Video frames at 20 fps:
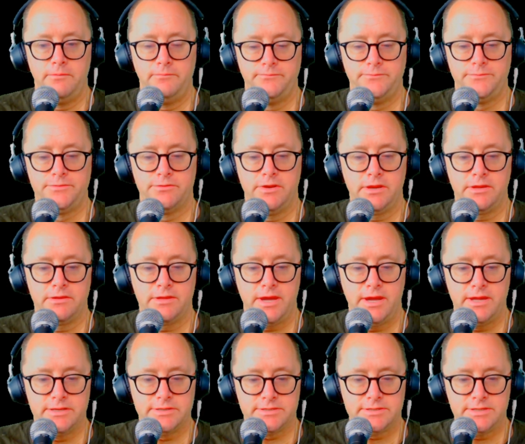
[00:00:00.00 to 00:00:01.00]
During
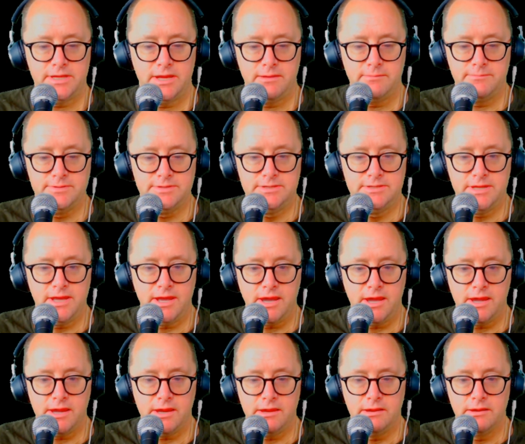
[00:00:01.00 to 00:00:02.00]
that same
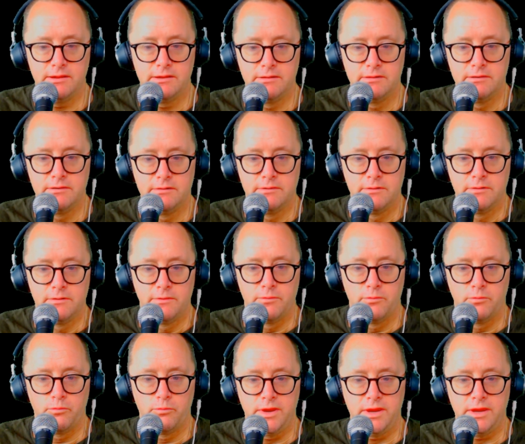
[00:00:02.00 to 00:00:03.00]
day,
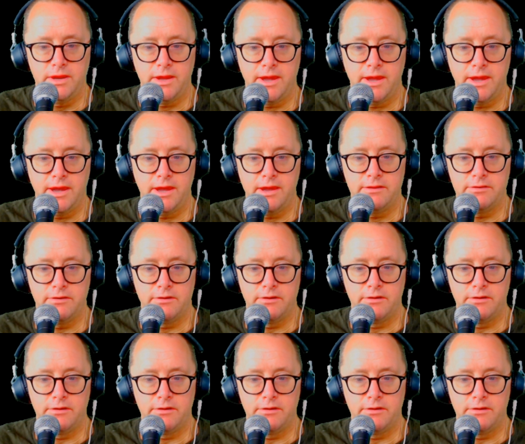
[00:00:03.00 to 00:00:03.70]
we had